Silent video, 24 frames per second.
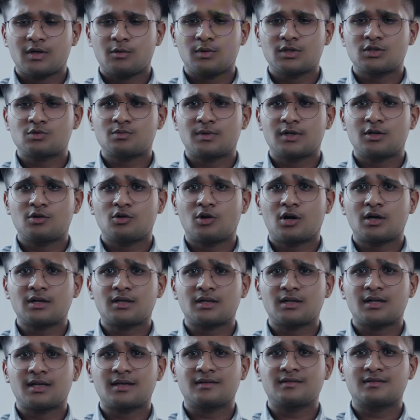which were not
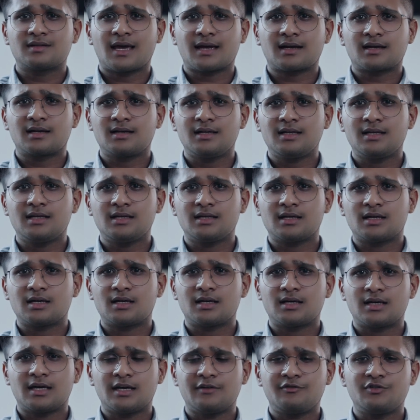exactly
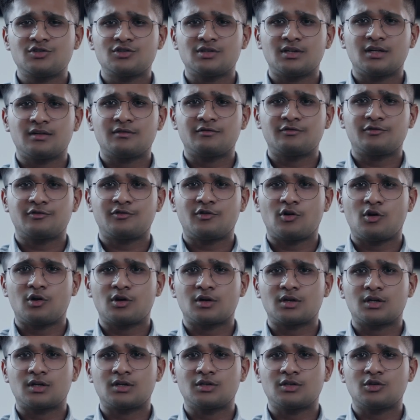efficient
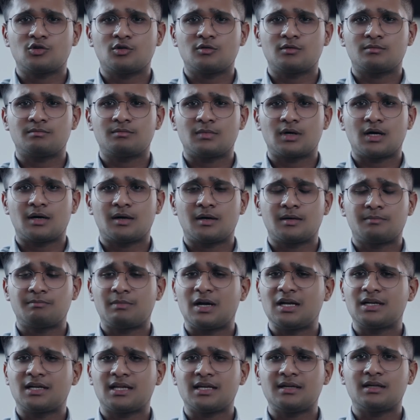for
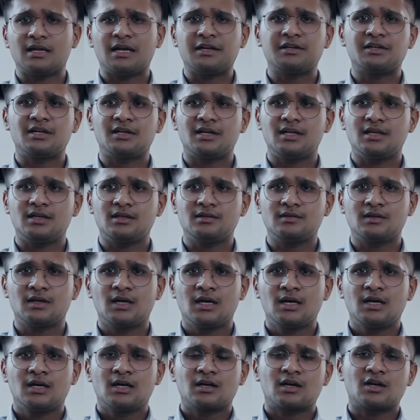multi-entity
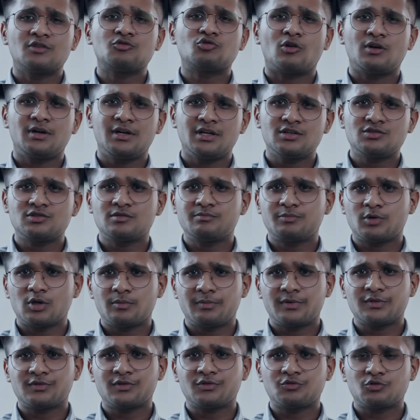consolidation
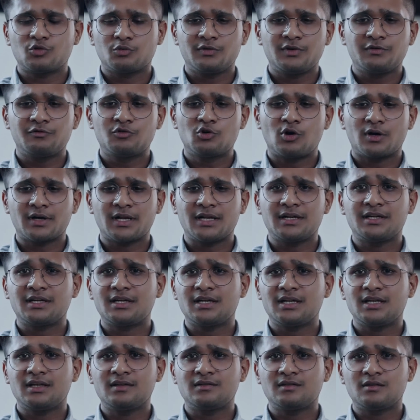purposes. So we've got
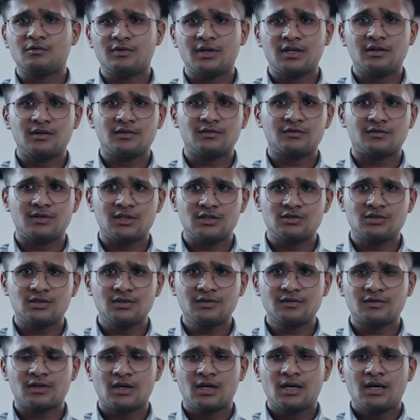entities in various
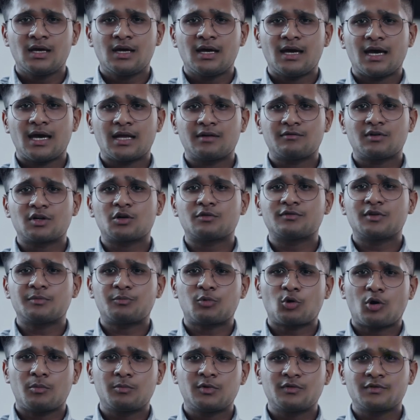regions, and one of the
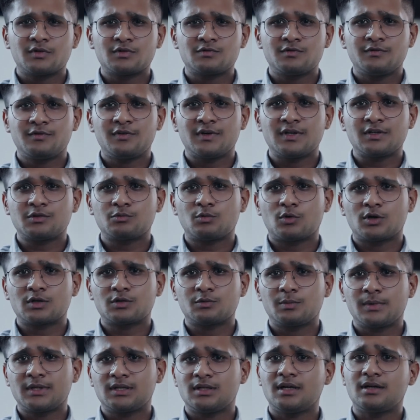problems which we faced
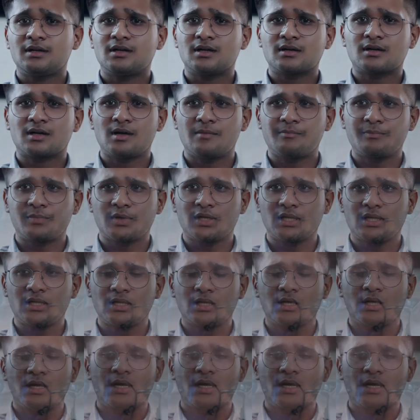was with intercompany